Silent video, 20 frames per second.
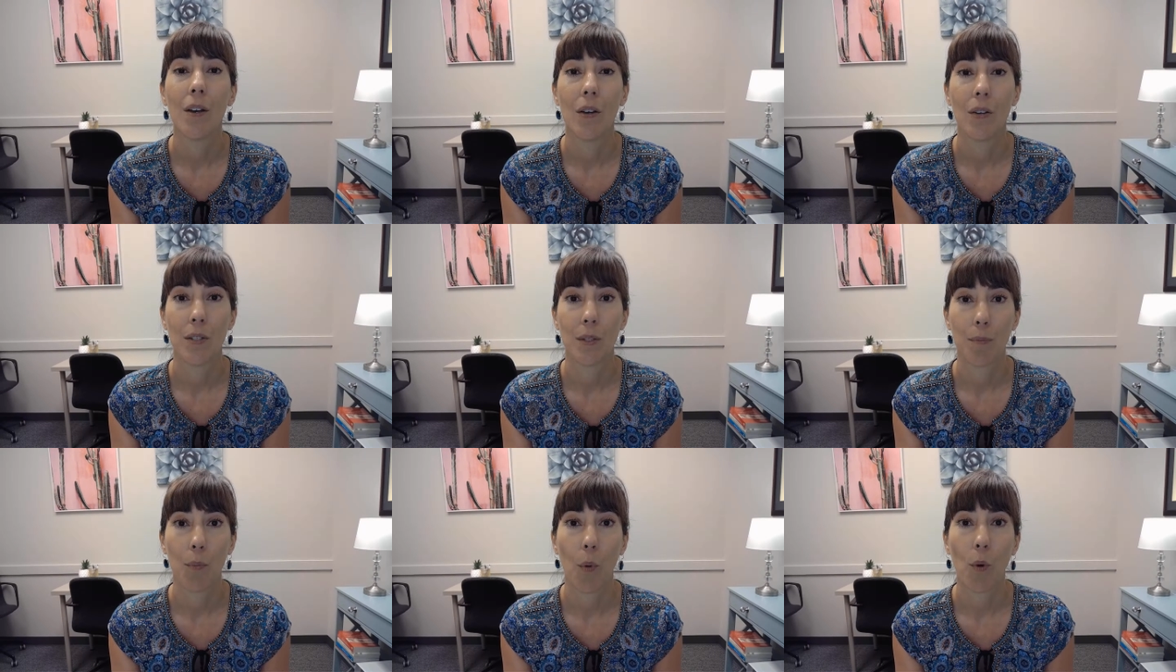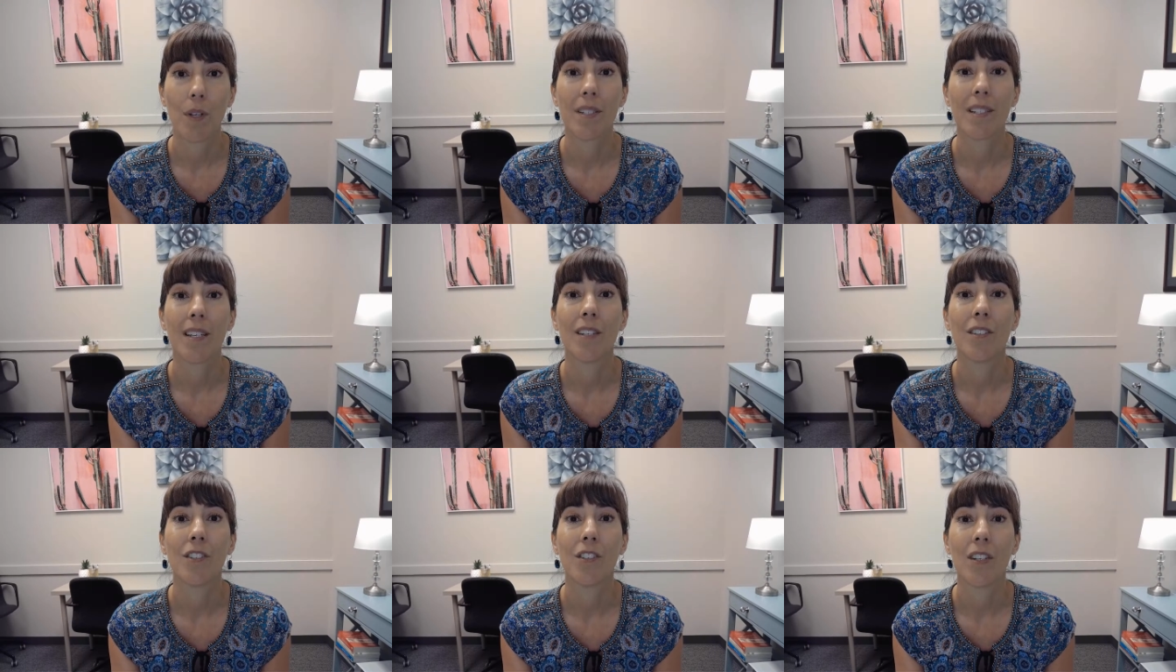sports
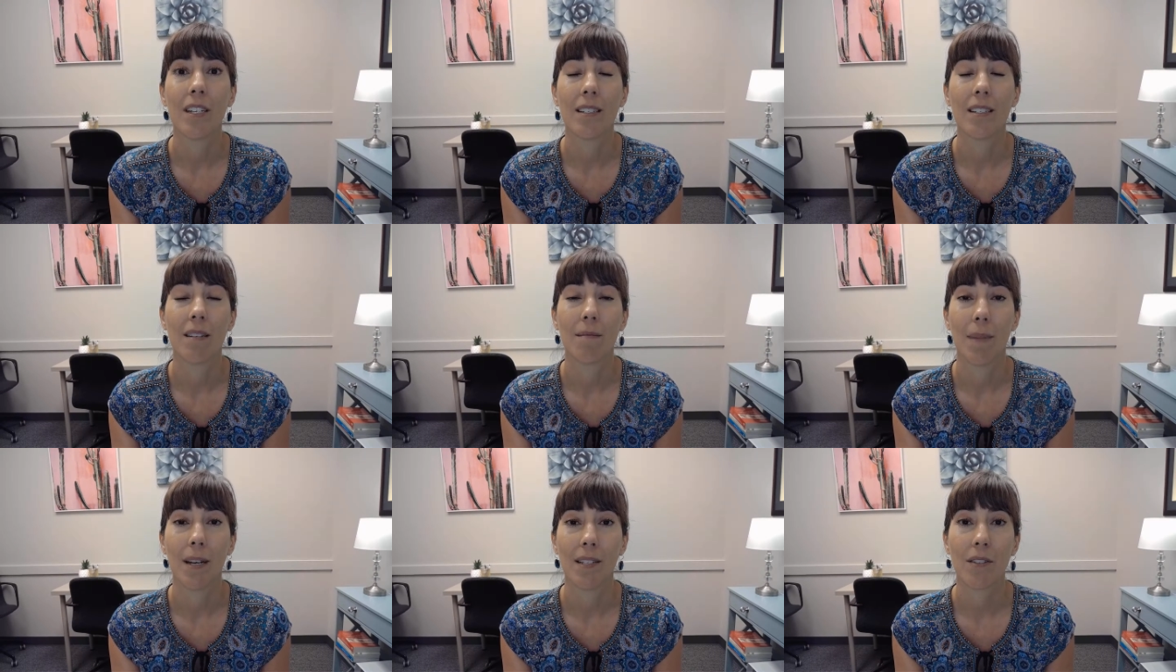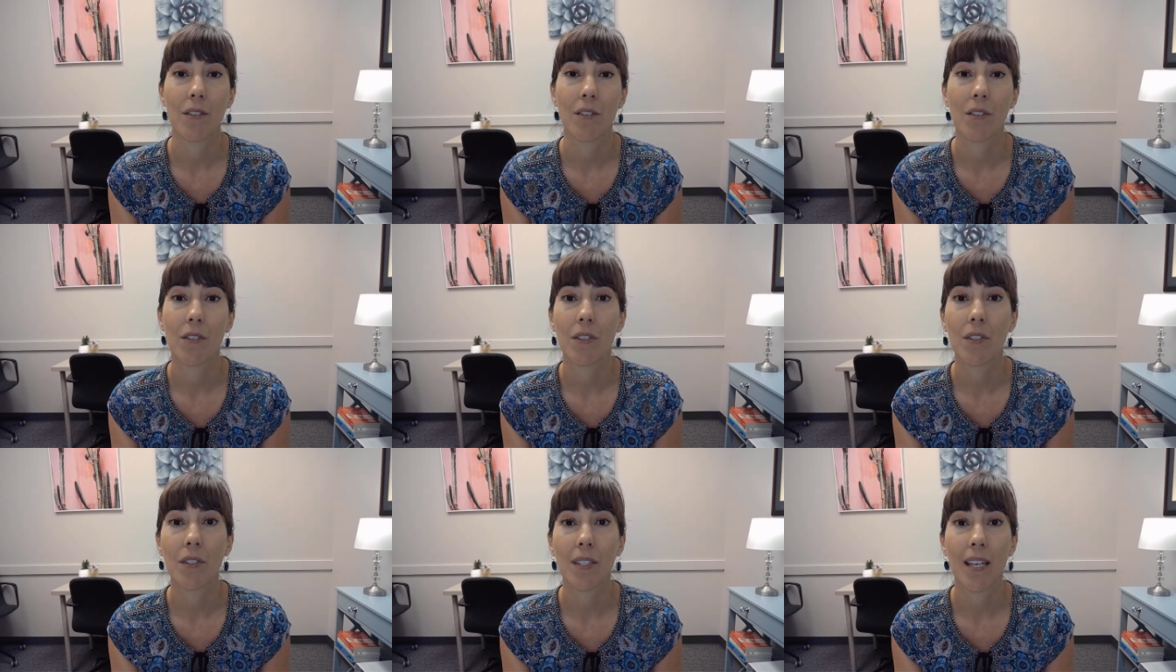injuries and
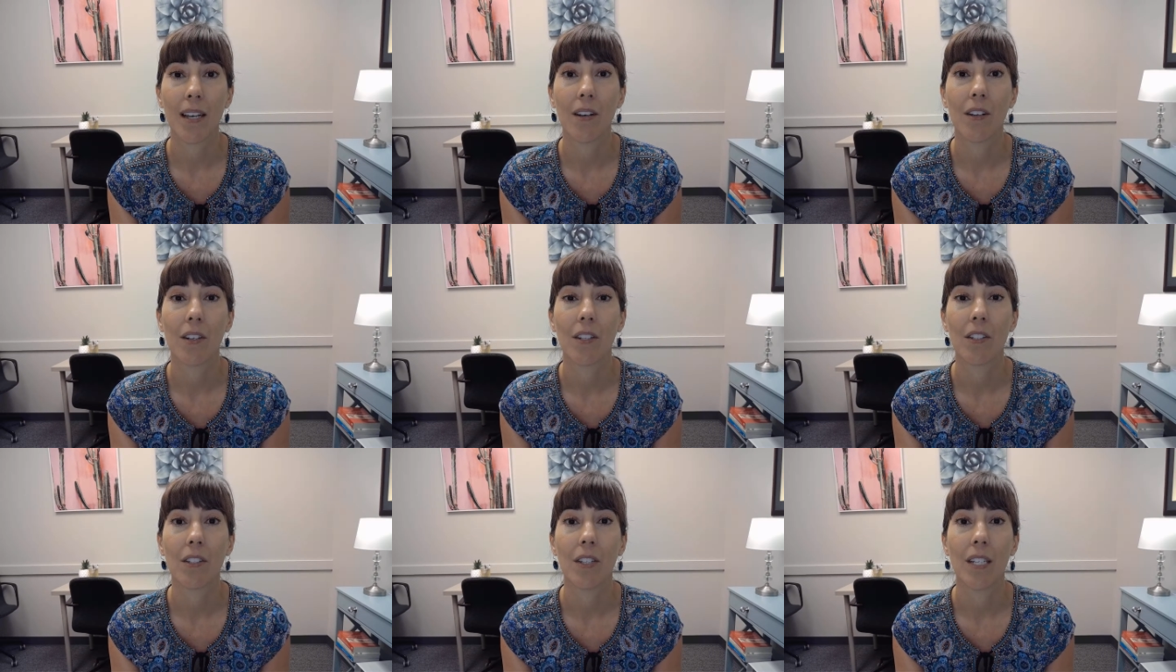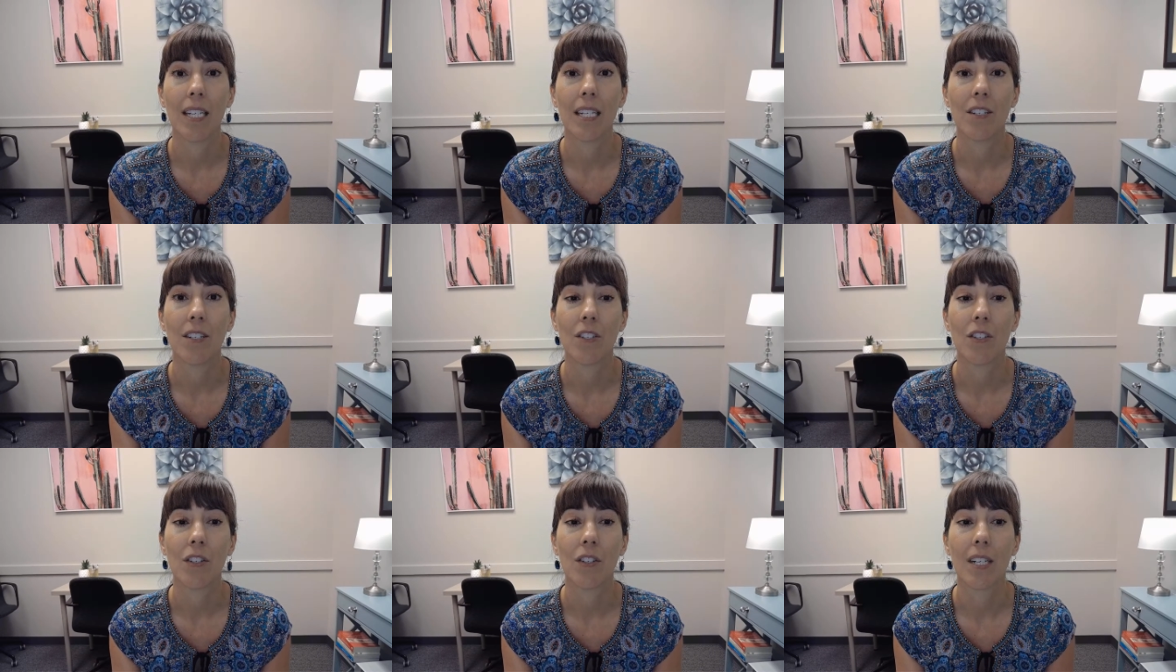musculoskeletal
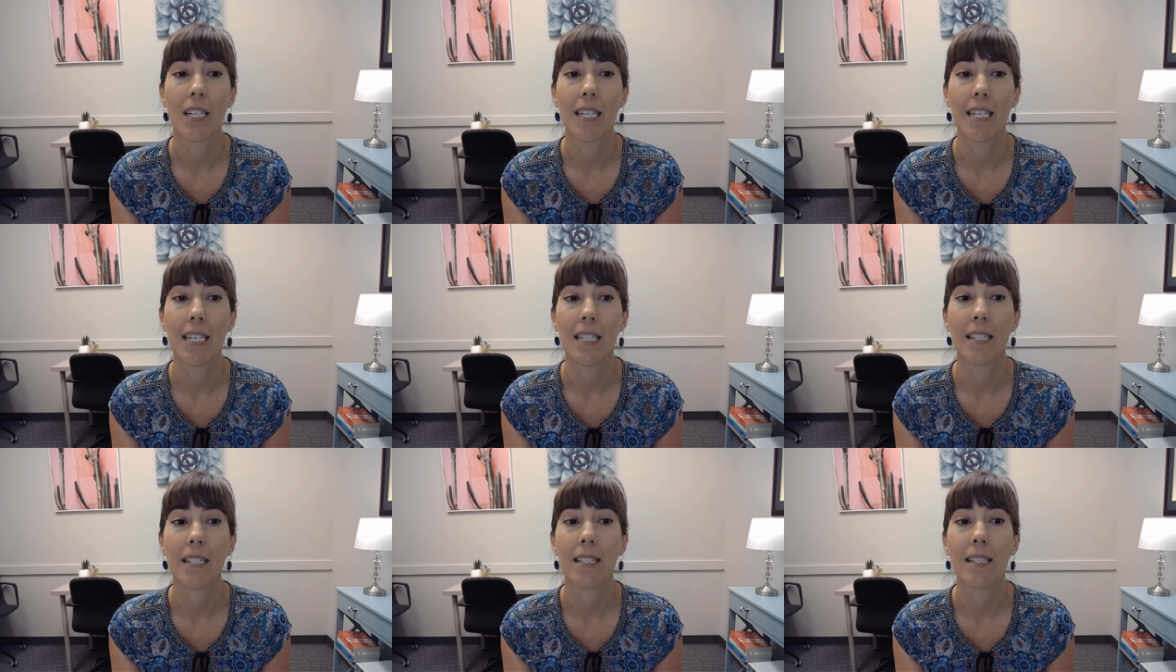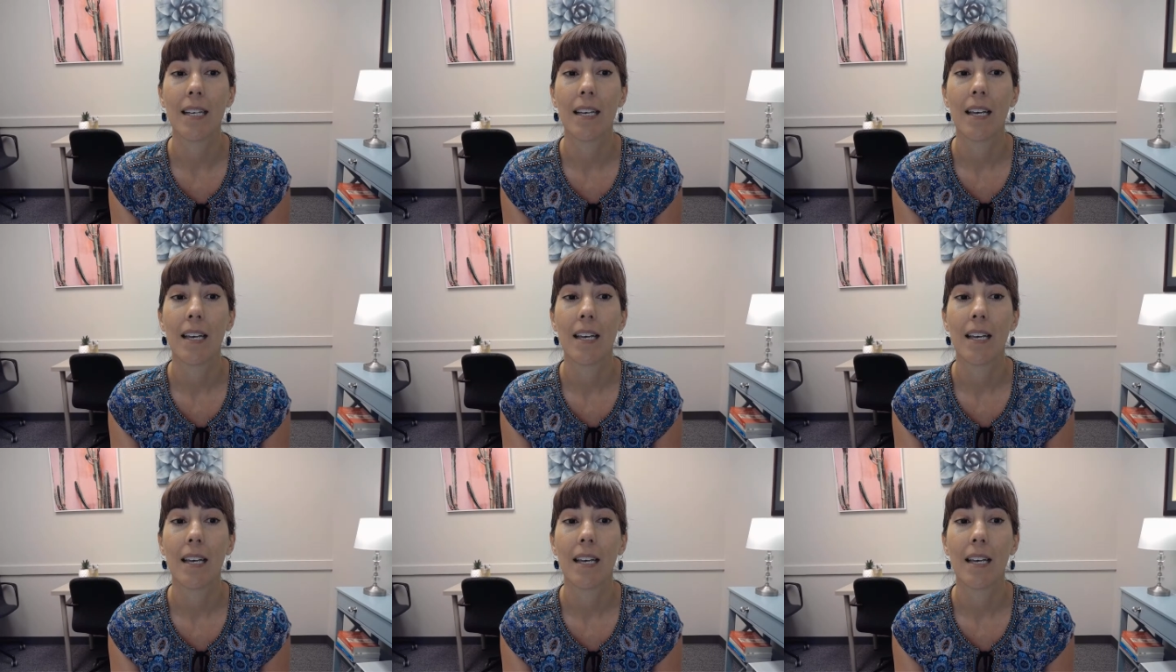injuries.